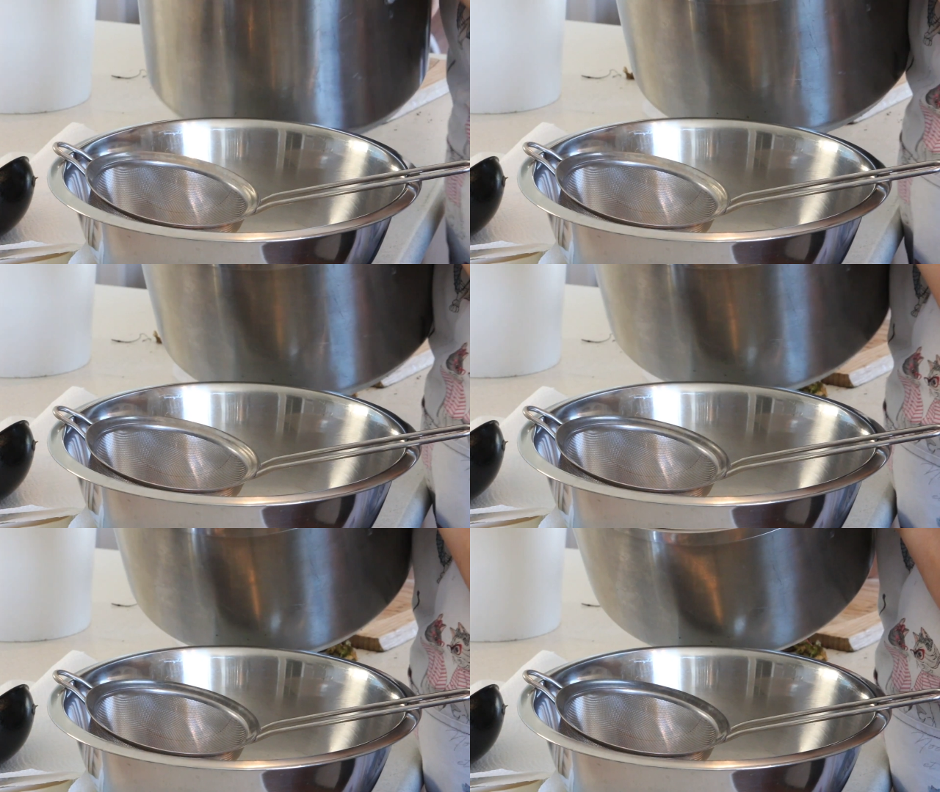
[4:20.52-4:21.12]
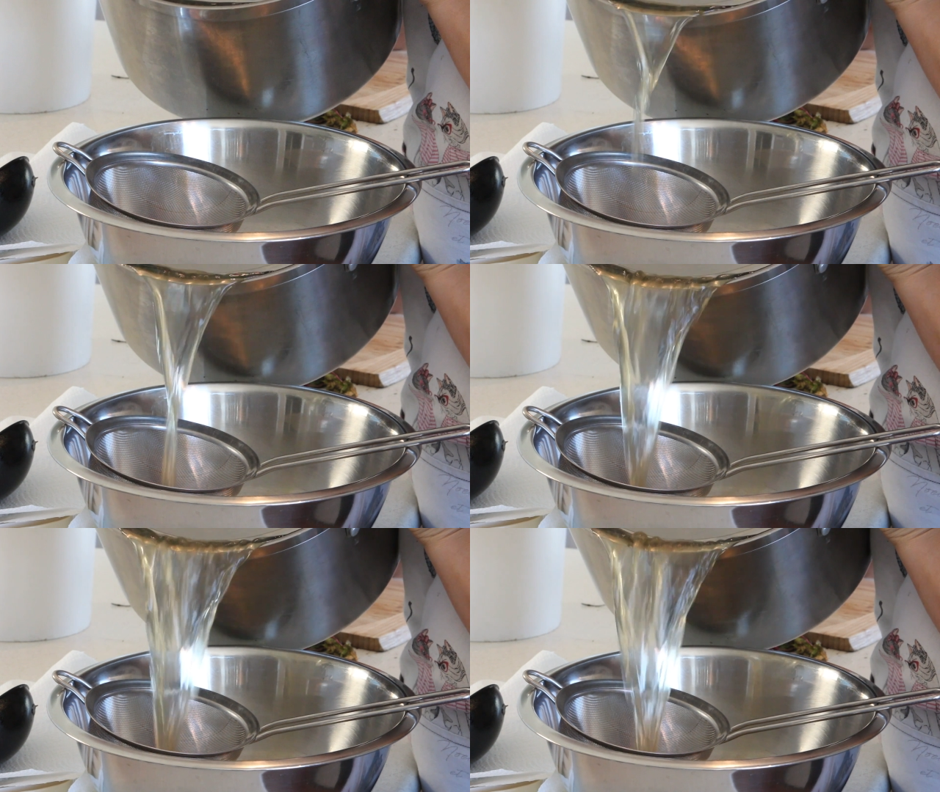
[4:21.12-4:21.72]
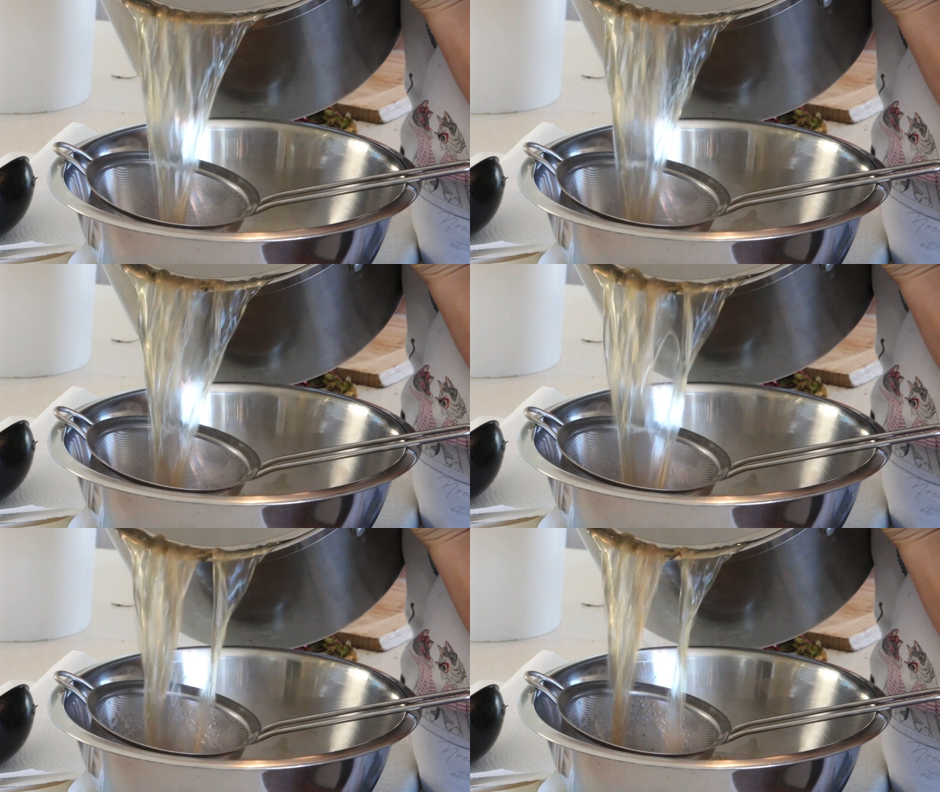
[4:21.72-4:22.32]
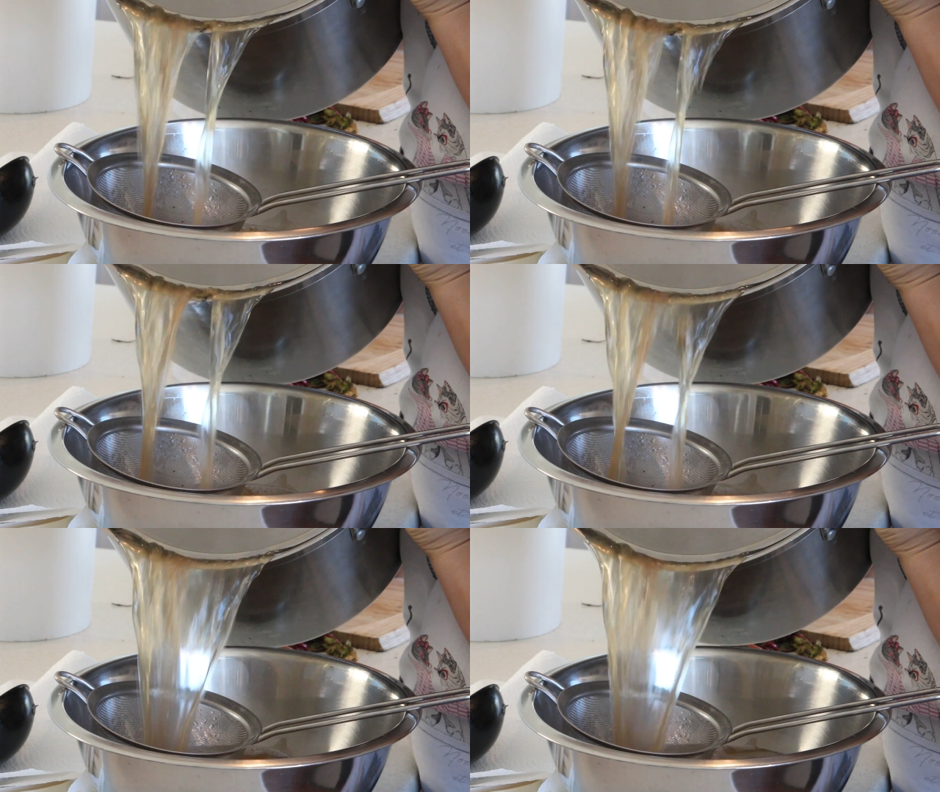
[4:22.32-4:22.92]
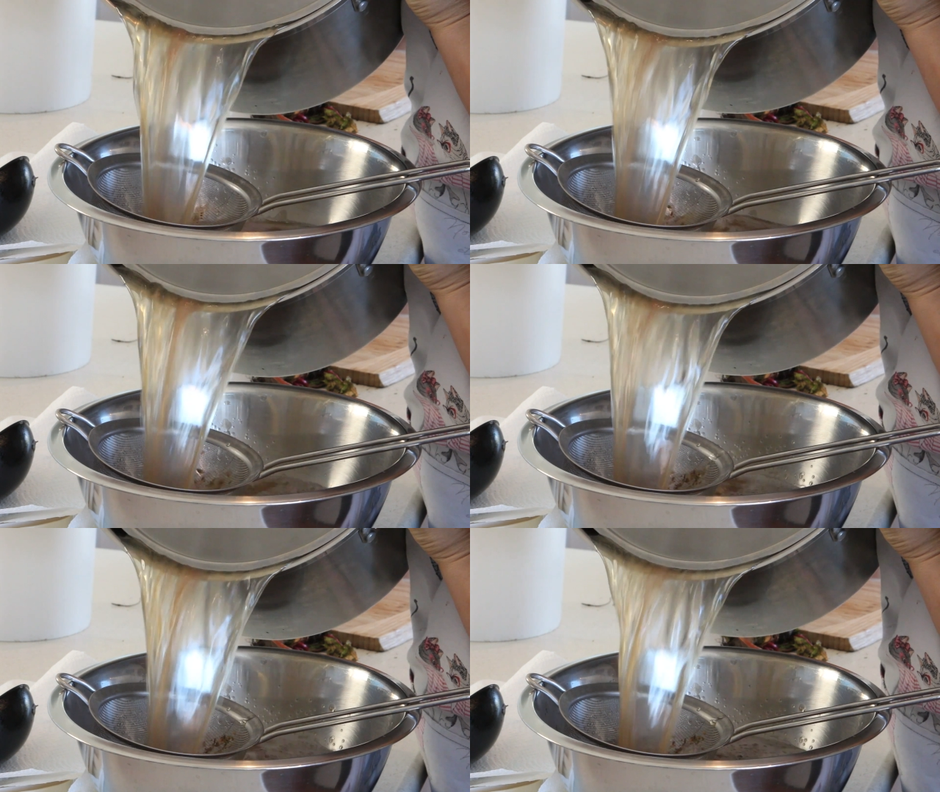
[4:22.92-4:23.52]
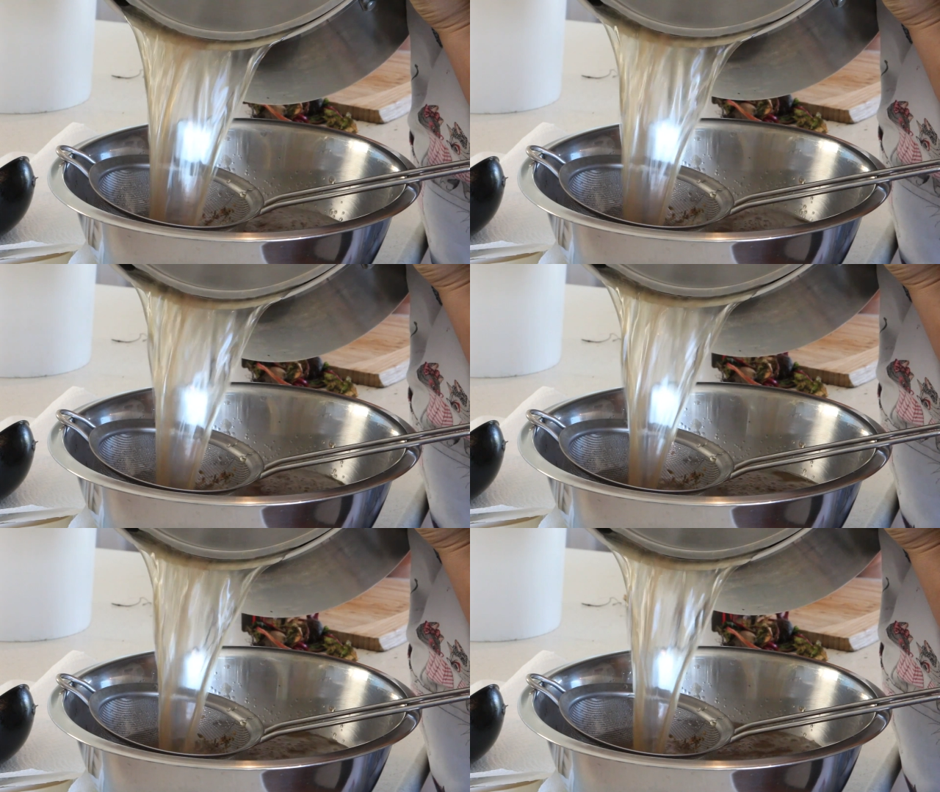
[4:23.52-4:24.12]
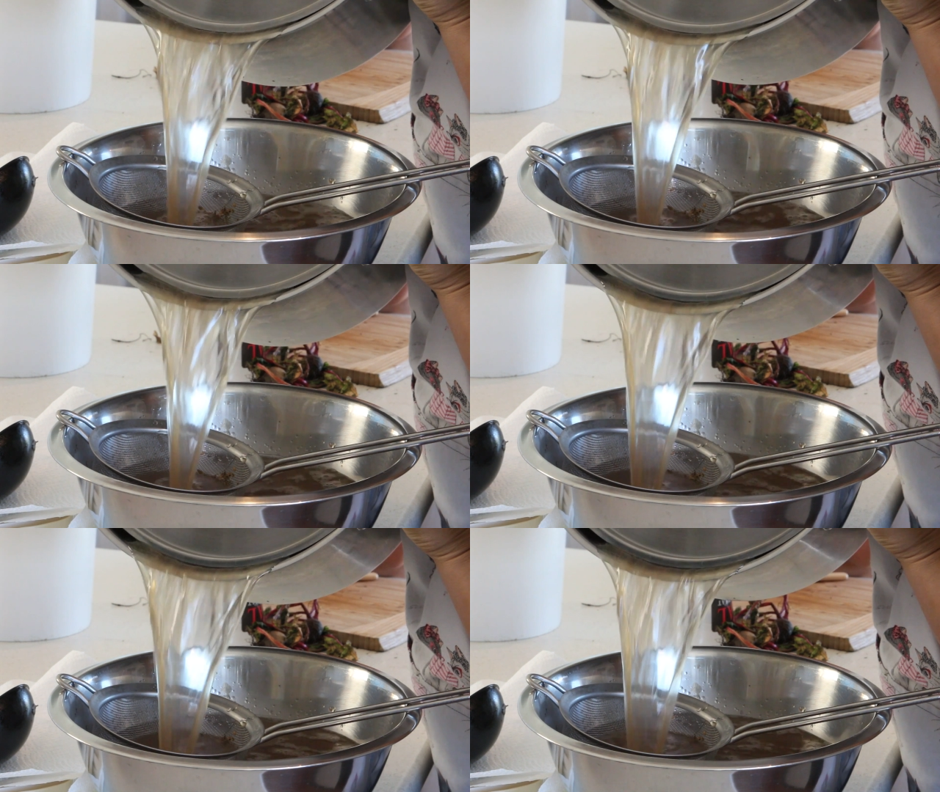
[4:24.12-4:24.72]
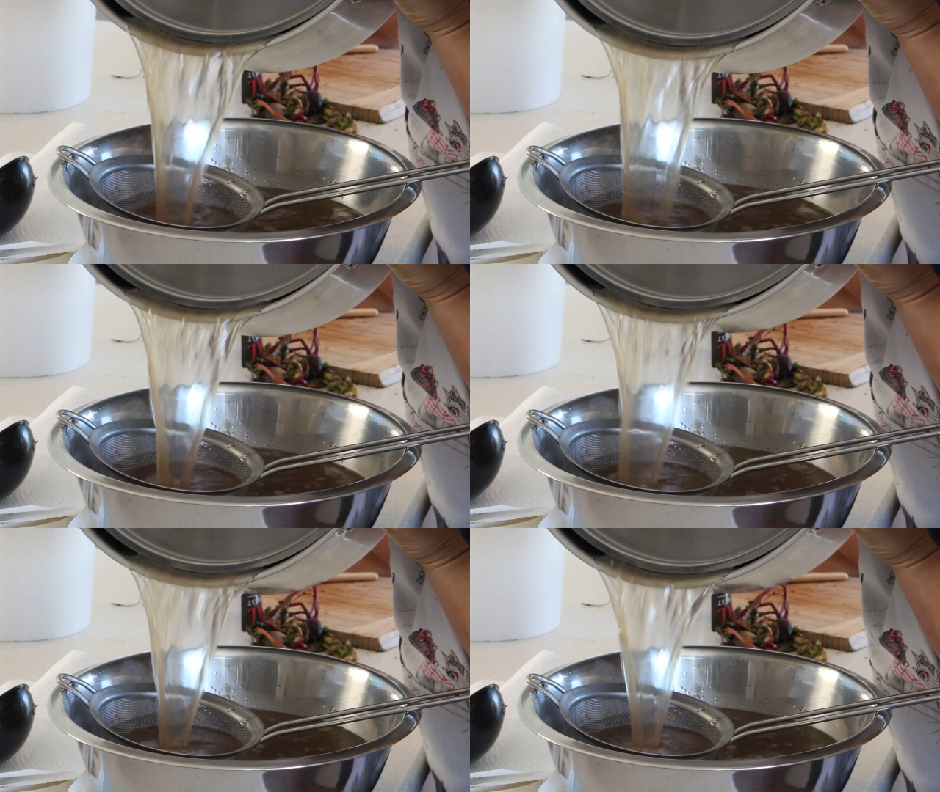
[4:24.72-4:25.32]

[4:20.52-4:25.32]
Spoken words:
Nobody's mouth can be seen.